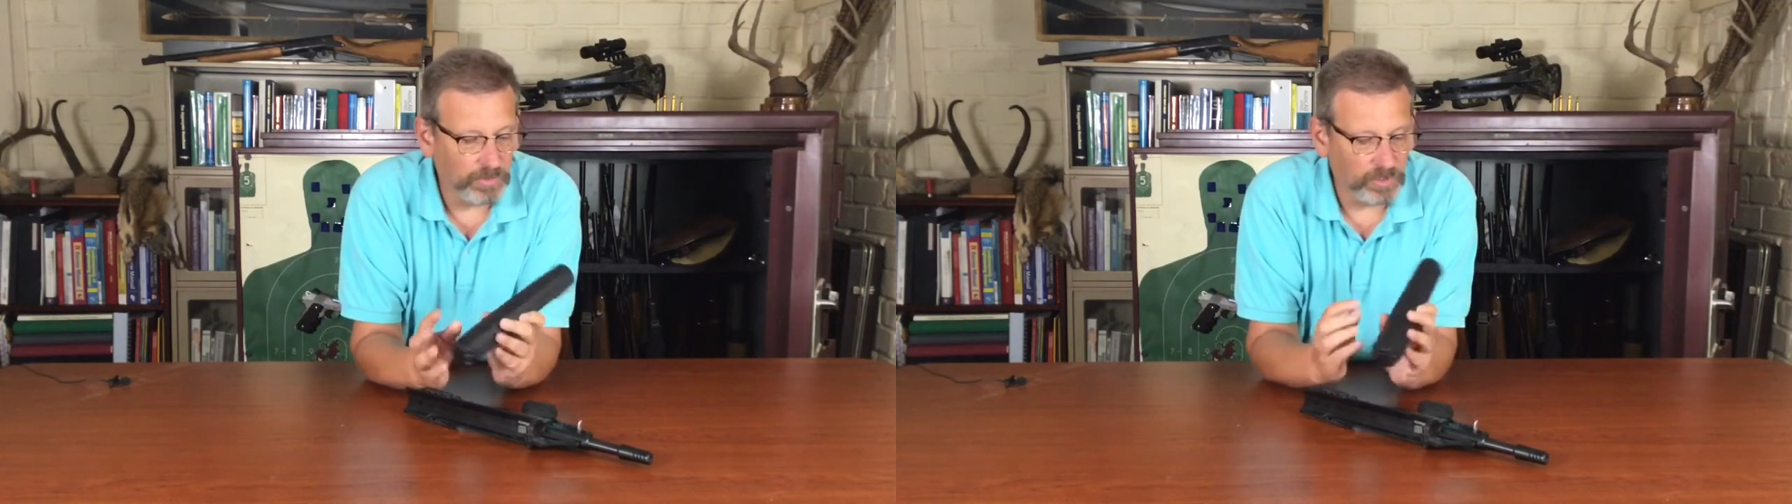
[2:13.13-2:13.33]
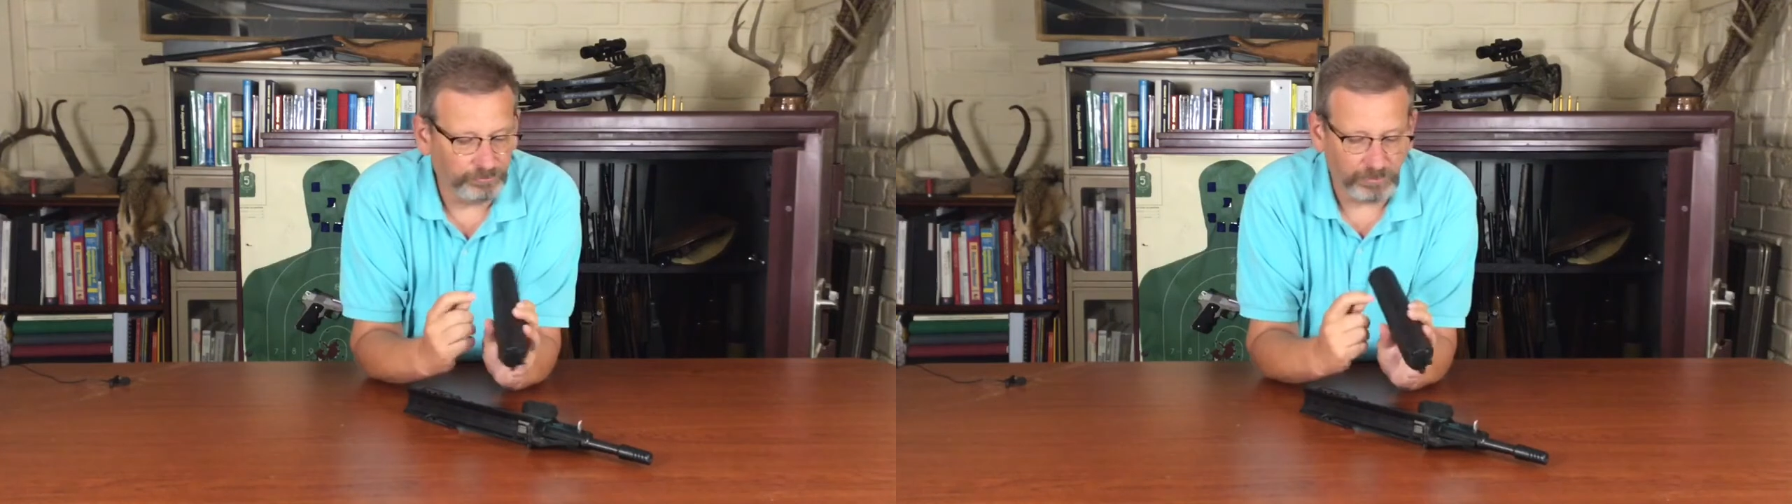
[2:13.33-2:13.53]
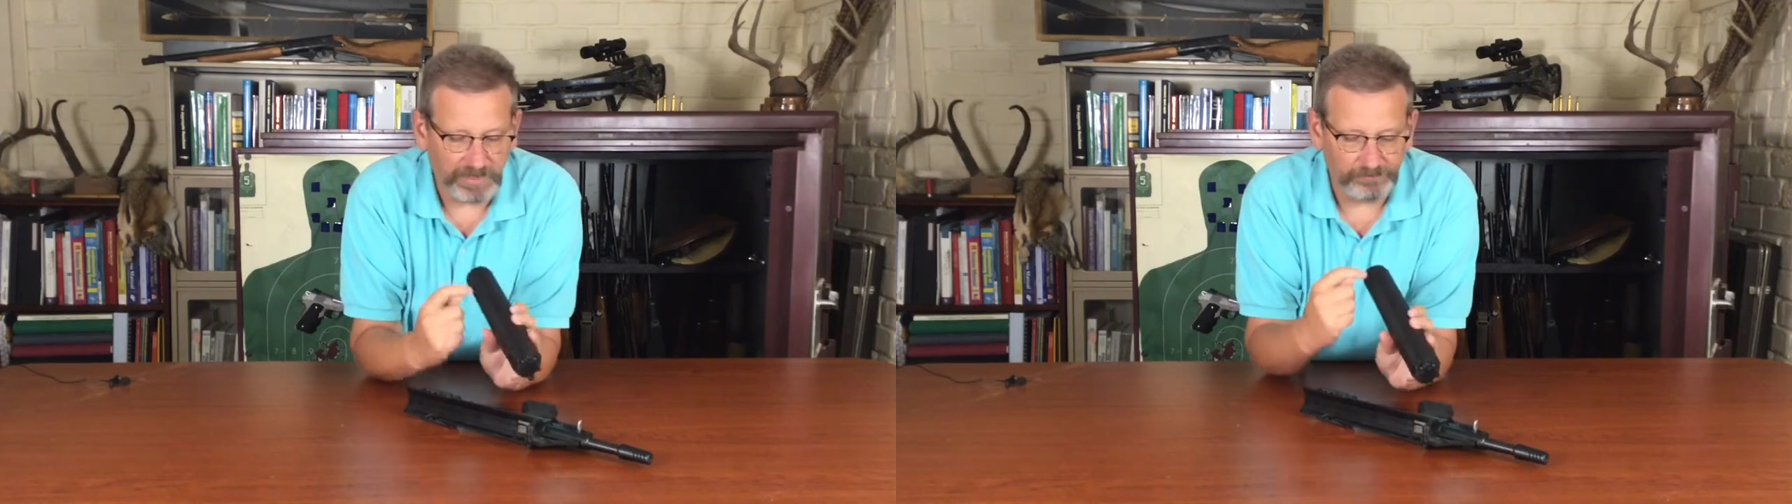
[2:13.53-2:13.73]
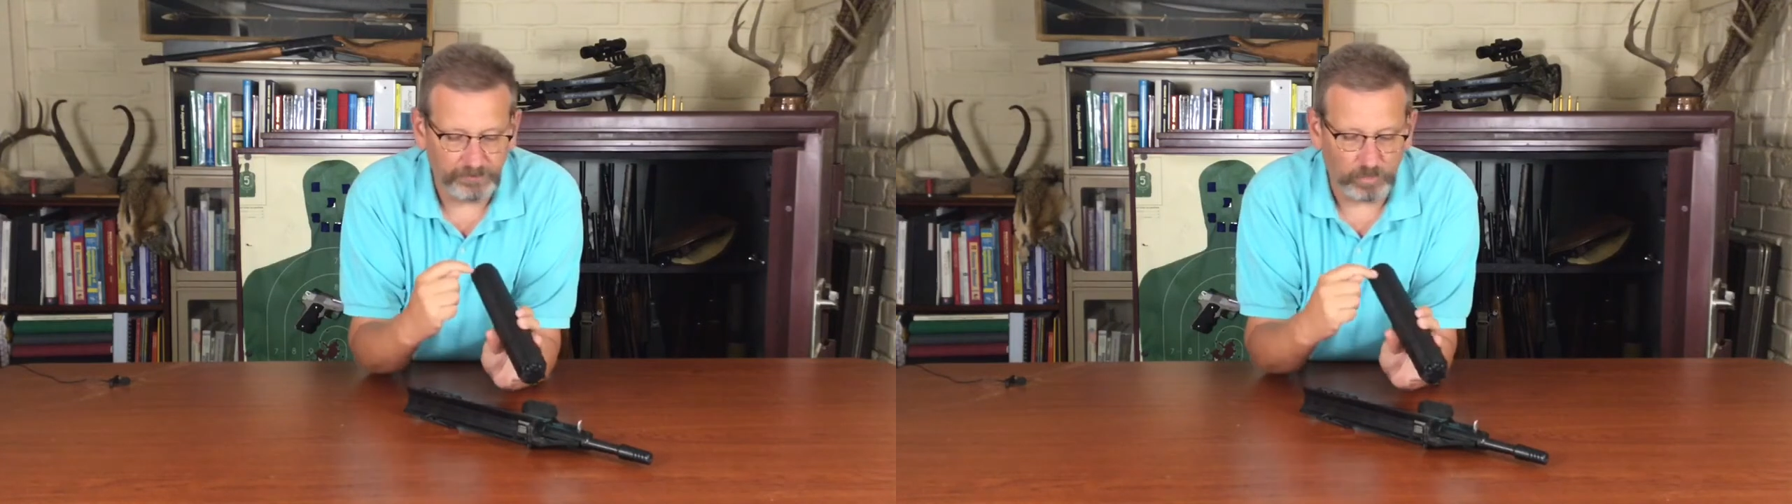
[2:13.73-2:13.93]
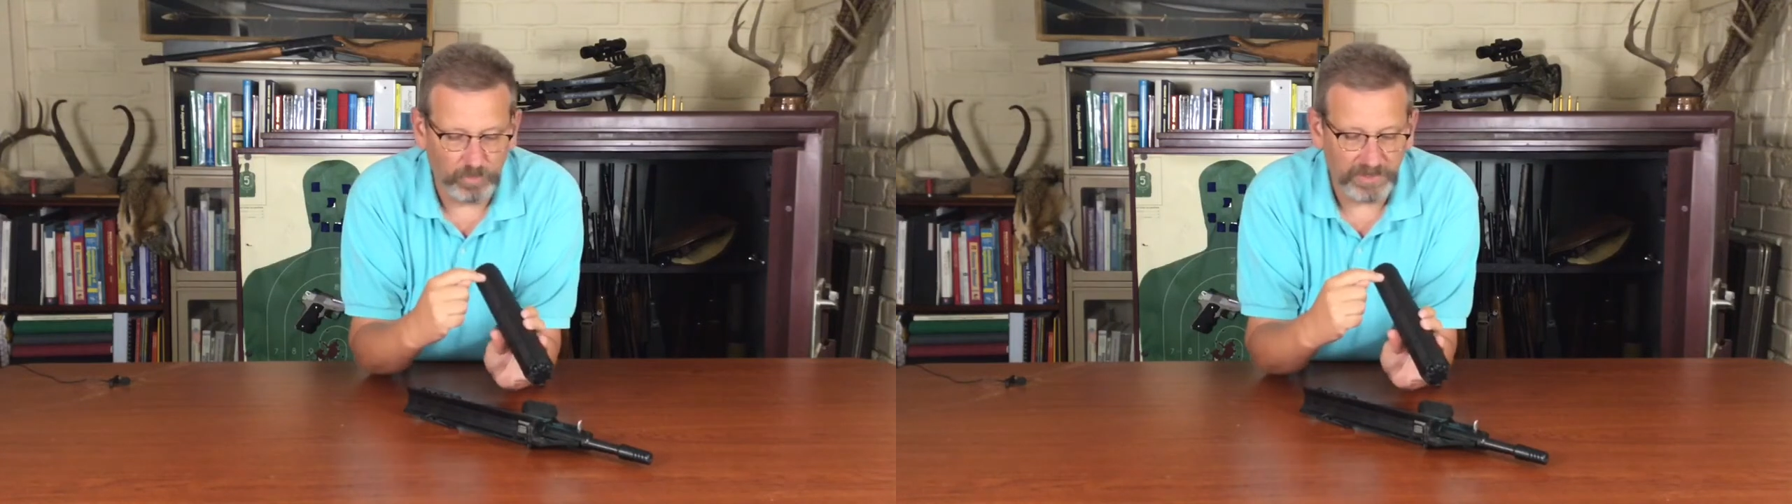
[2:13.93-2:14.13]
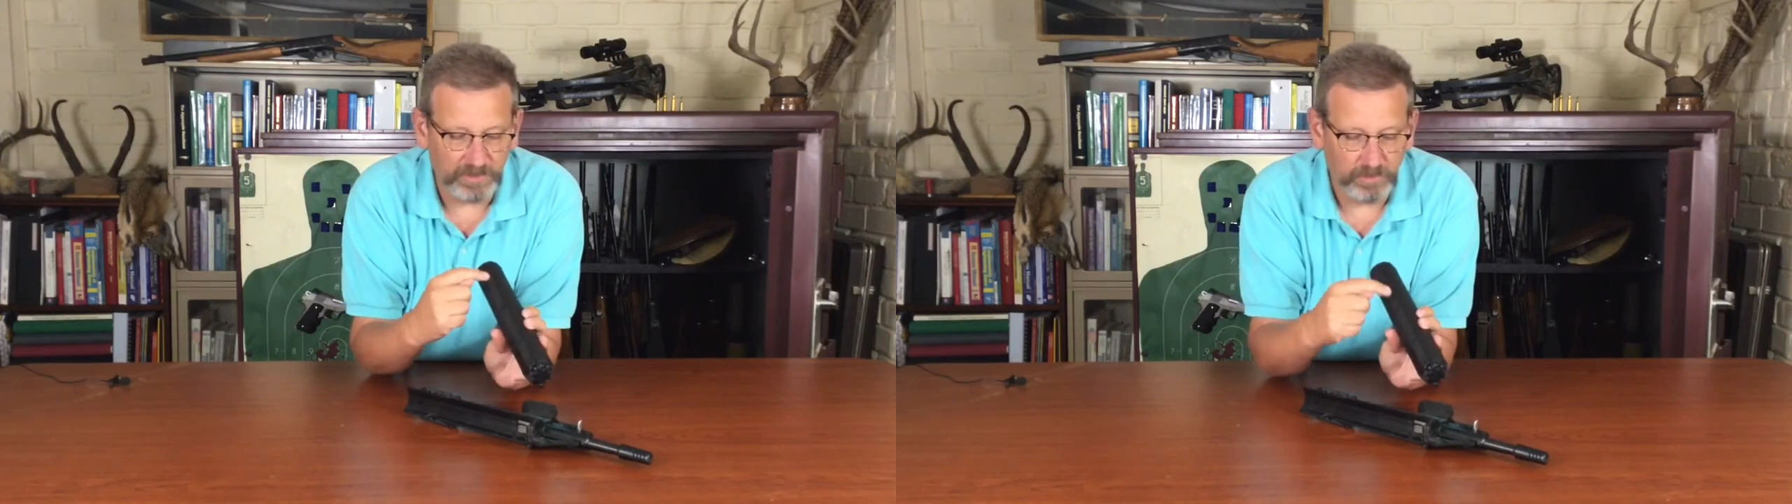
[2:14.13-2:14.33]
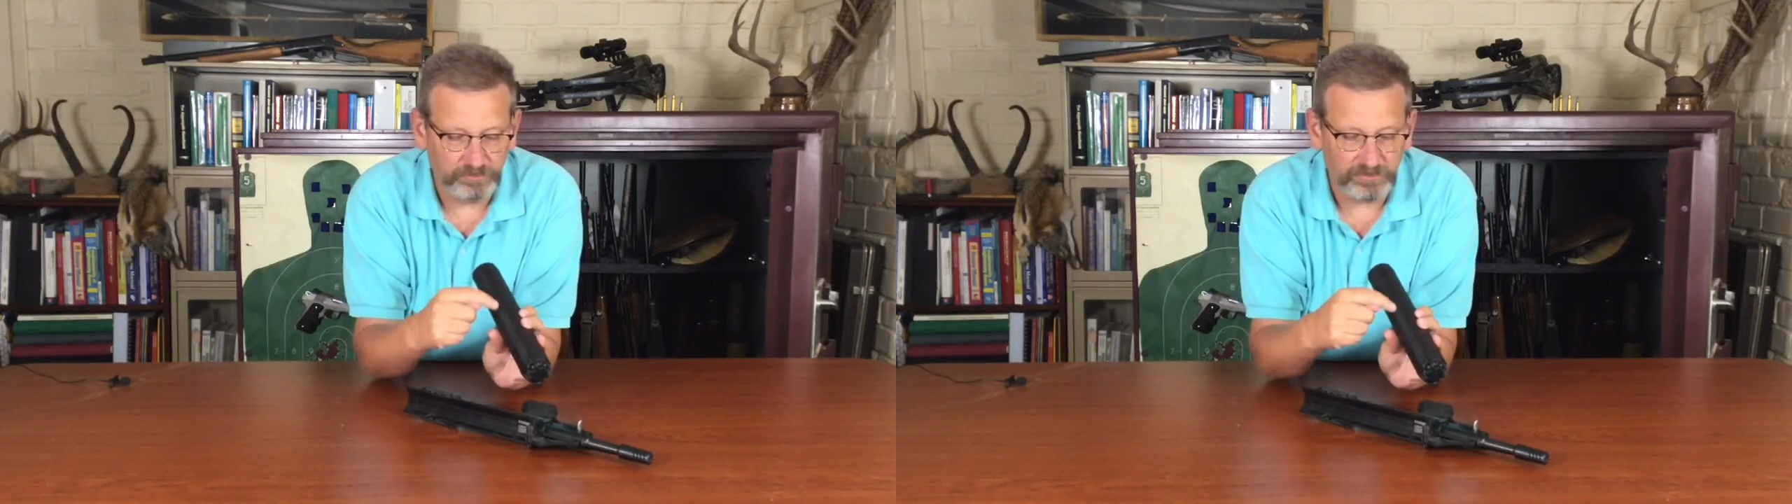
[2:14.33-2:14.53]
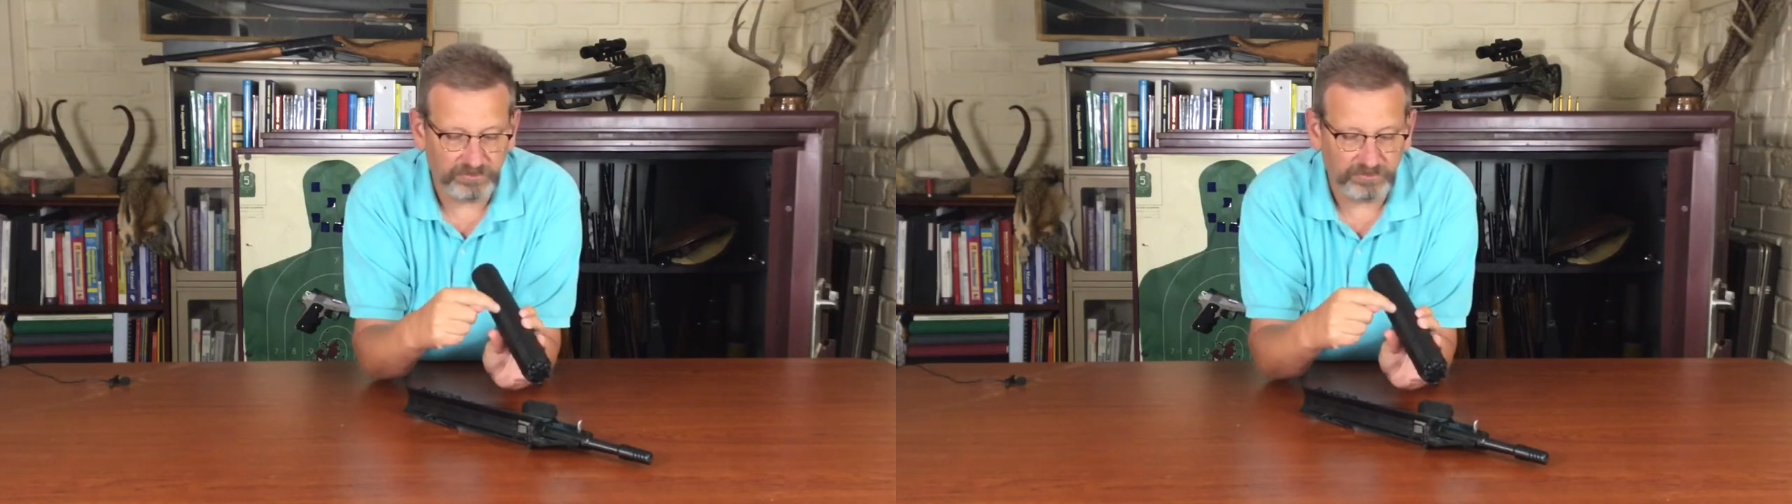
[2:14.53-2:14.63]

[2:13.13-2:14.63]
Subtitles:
It also has little windows in